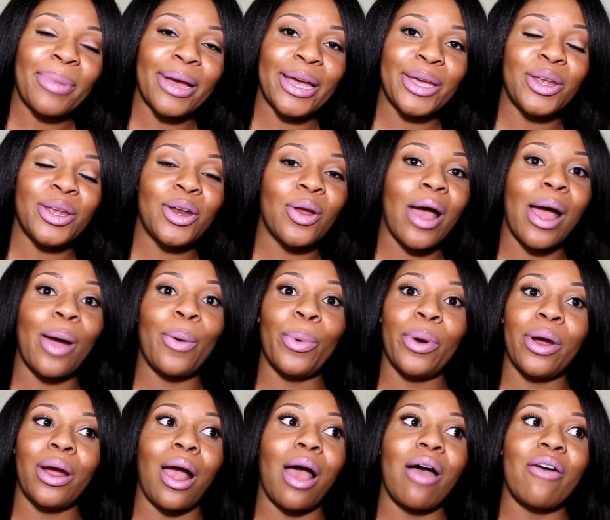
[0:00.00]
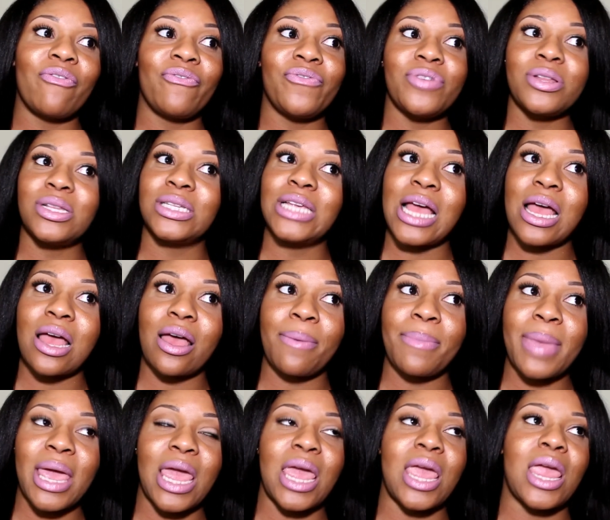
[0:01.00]
But you know, I work
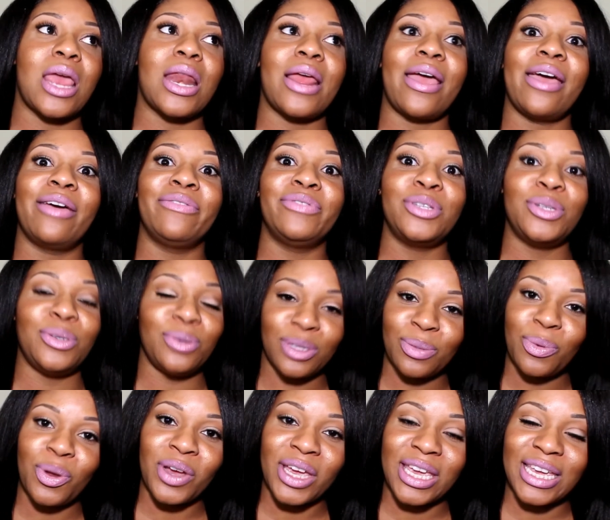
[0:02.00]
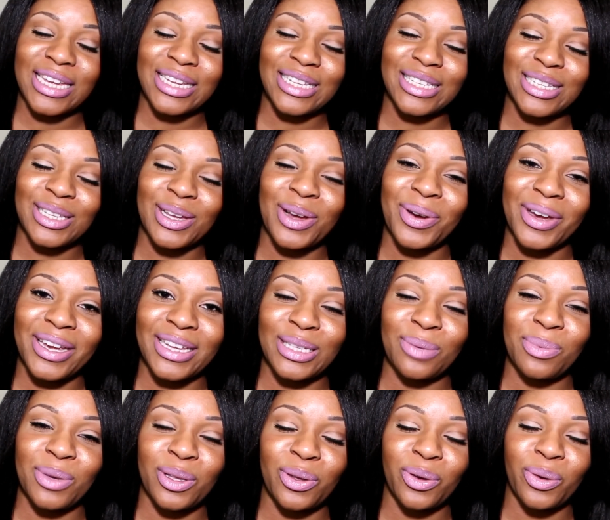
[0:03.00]
full-time and I have 2 small kids, so it
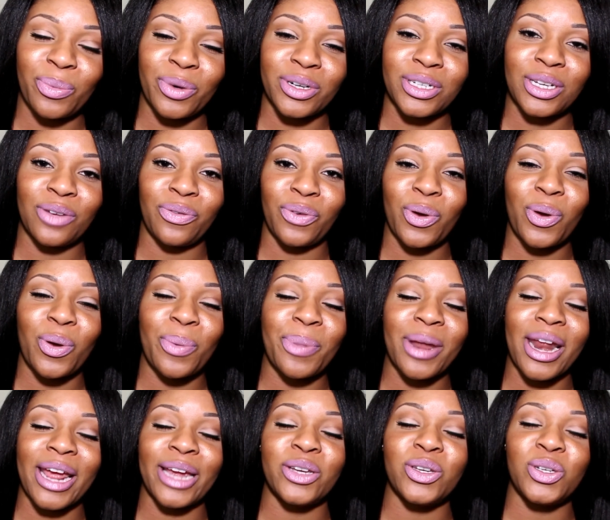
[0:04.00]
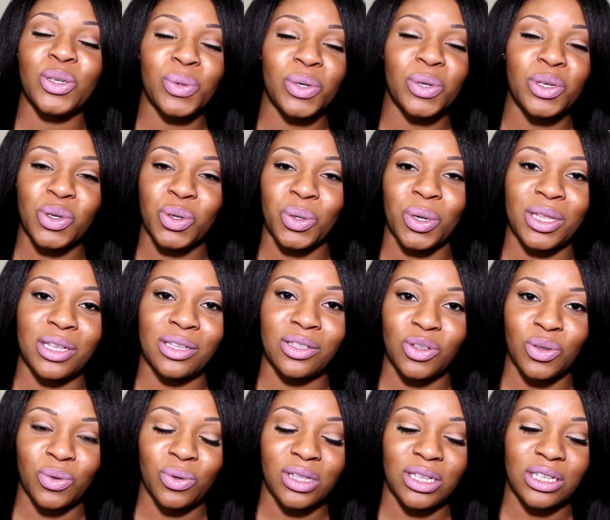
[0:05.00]
gets to be a little more difficult. But I do enjoy
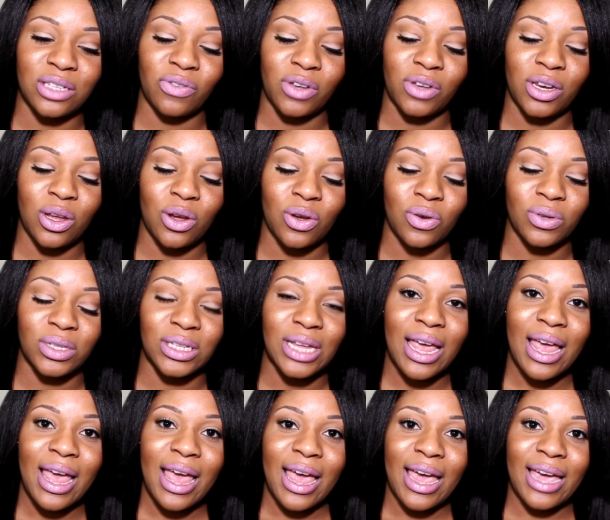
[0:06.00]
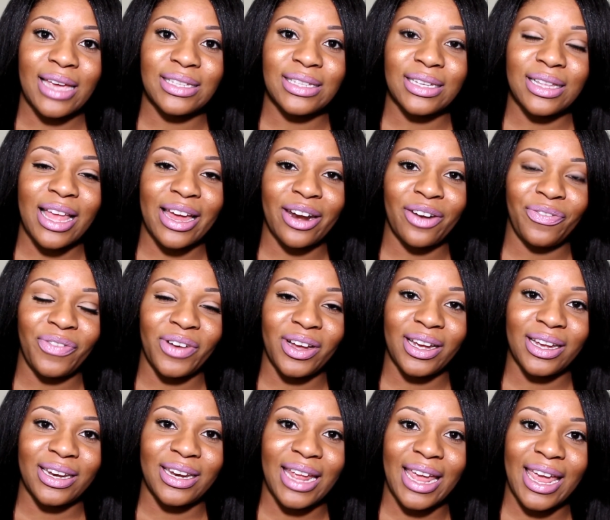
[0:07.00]
doing these videos. It's a lot of
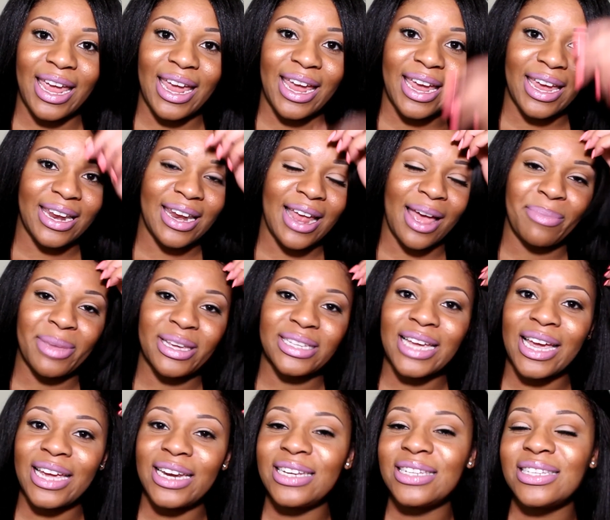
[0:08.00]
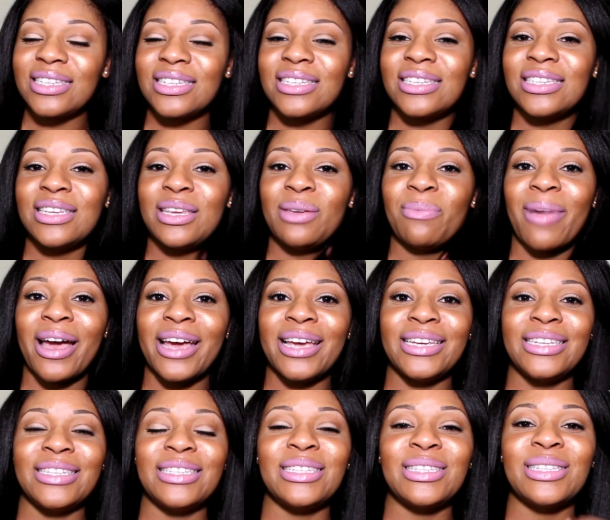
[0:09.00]
fun, and I'm excited to see
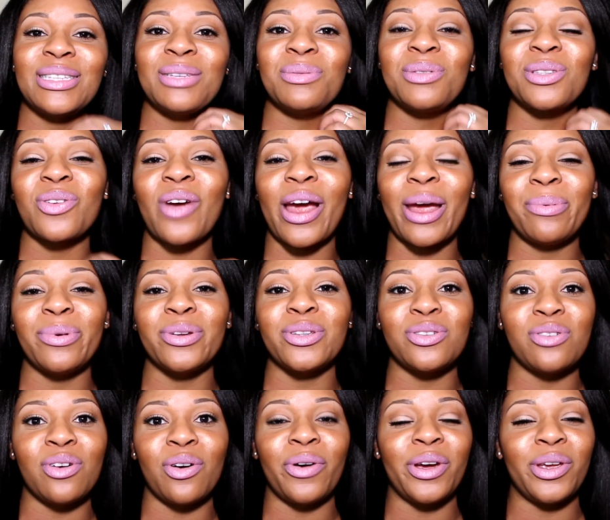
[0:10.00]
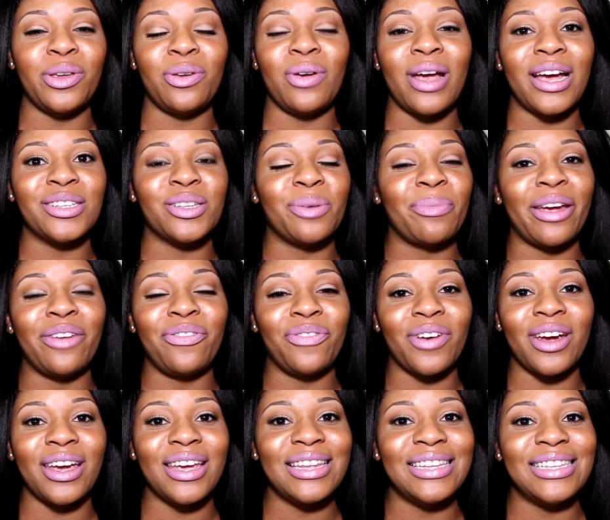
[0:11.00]
my subscribers growing. You guys are my
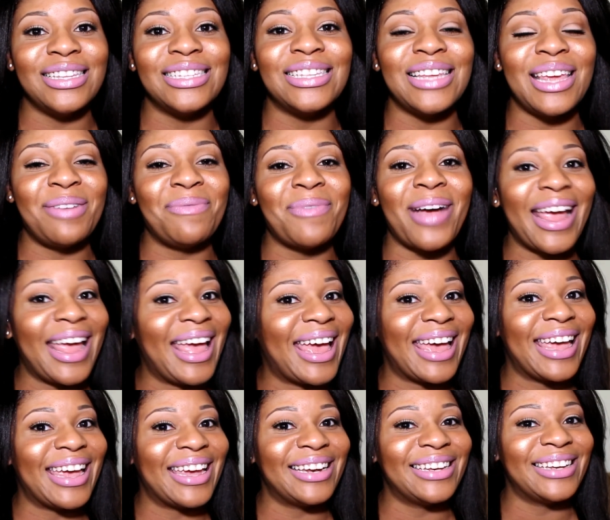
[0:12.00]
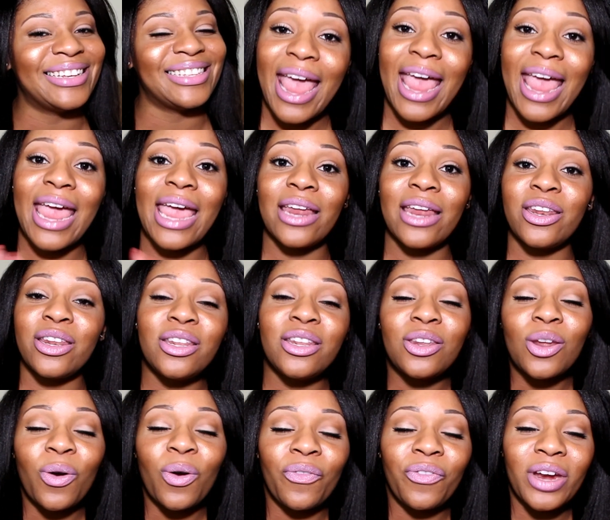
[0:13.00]
friends in my head. And
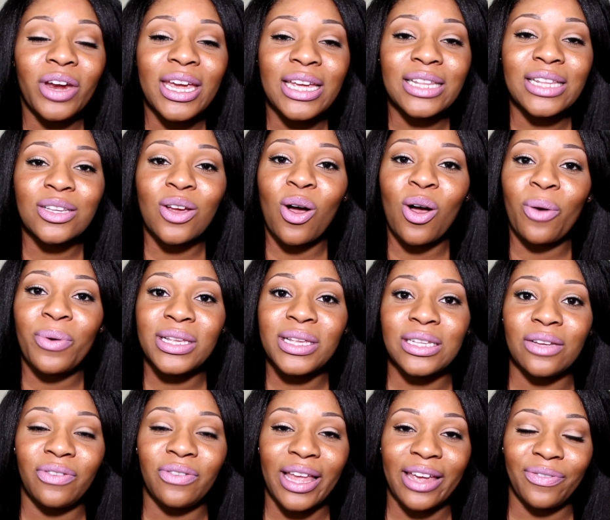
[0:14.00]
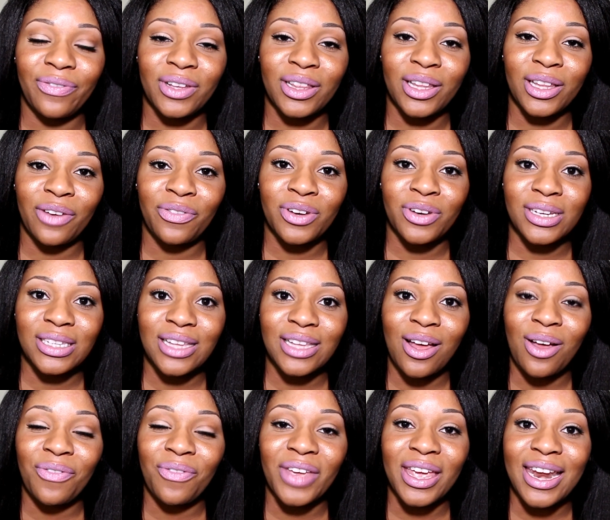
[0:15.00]
don't forget to always live life and love
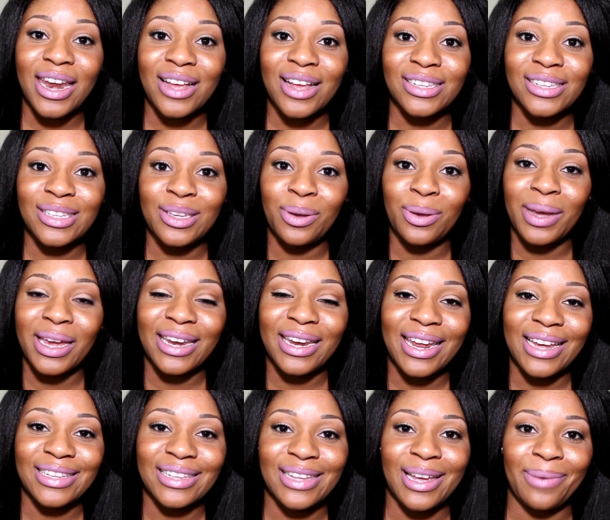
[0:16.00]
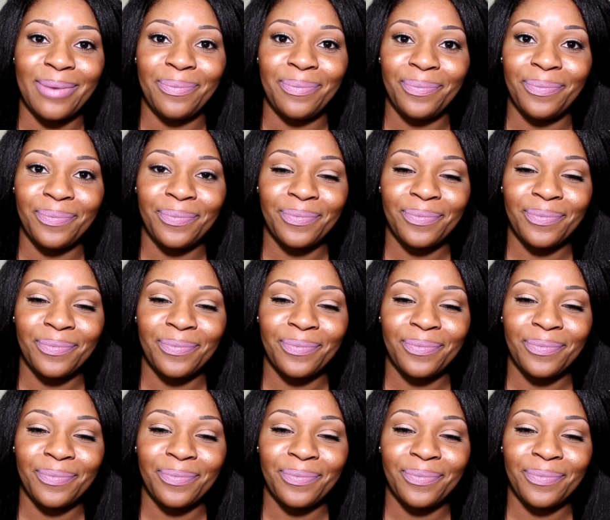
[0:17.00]
yourself, and I'll see you again next time.